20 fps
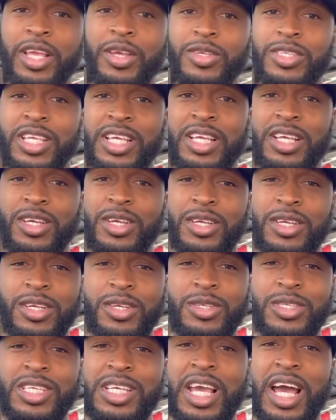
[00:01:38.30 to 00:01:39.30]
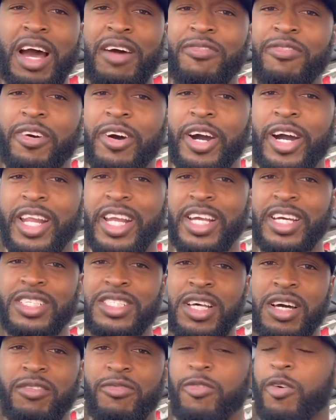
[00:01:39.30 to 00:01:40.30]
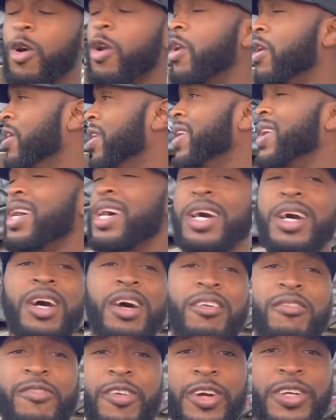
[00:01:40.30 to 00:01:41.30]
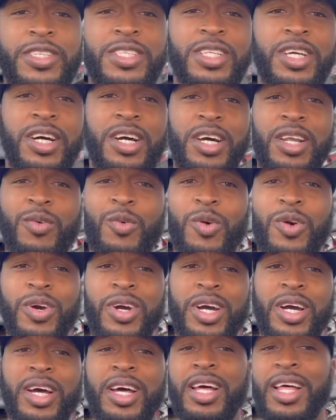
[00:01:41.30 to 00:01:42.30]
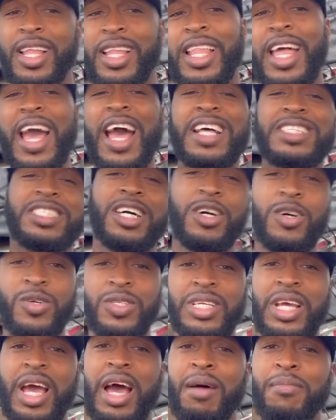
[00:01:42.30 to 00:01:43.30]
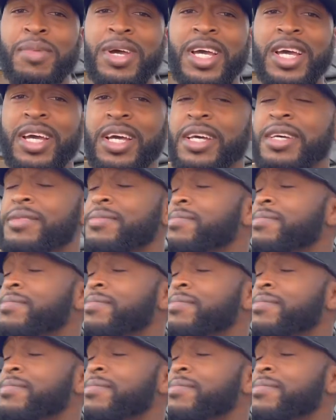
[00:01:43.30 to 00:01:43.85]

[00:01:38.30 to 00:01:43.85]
You see how far it is up far versus the other wood. Like I told y'all, man.